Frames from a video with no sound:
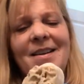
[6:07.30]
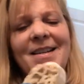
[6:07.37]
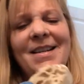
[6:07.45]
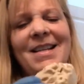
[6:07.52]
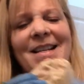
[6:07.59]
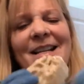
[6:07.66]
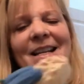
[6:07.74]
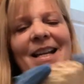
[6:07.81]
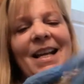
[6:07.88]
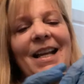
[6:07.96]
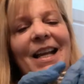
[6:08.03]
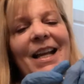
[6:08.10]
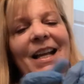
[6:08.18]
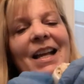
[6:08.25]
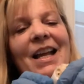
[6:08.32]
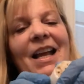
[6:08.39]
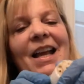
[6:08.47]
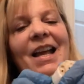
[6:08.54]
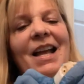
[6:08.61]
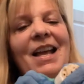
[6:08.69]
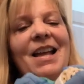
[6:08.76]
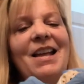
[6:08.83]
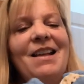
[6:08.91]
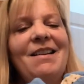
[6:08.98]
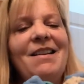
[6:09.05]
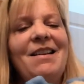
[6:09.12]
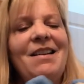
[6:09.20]

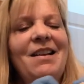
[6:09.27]
Nothing is said.